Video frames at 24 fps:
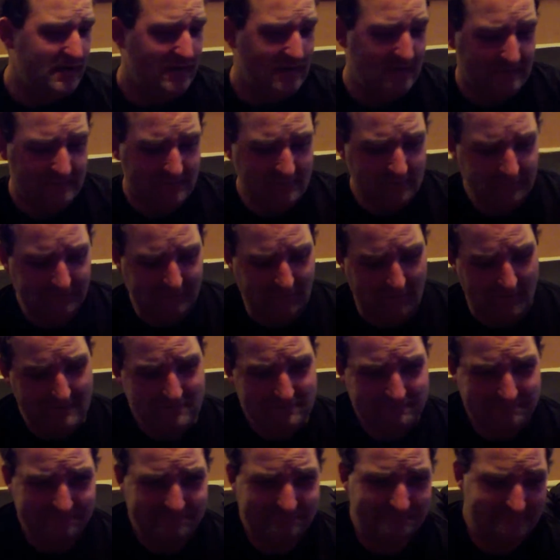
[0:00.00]
And also,
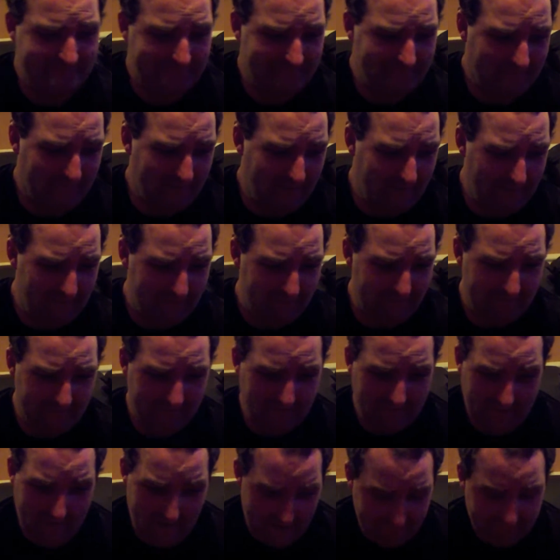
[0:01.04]
if you
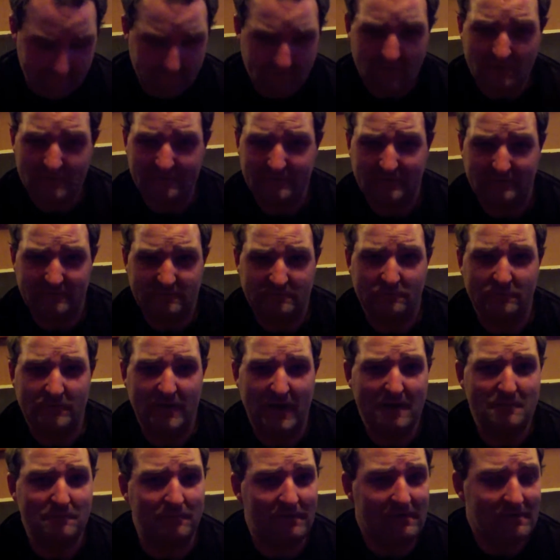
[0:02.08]
haven't got a digital
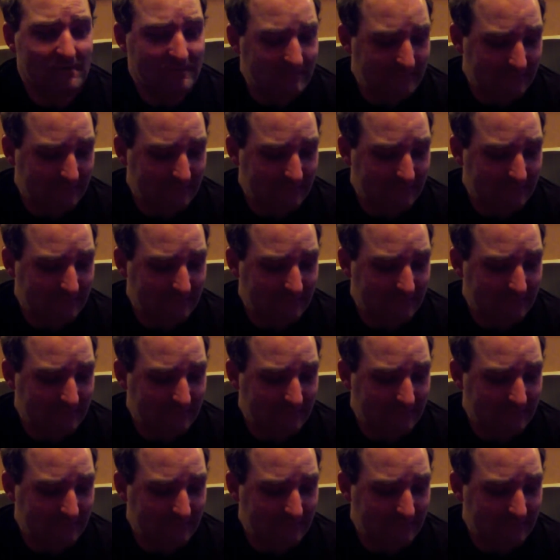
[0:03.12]
camera,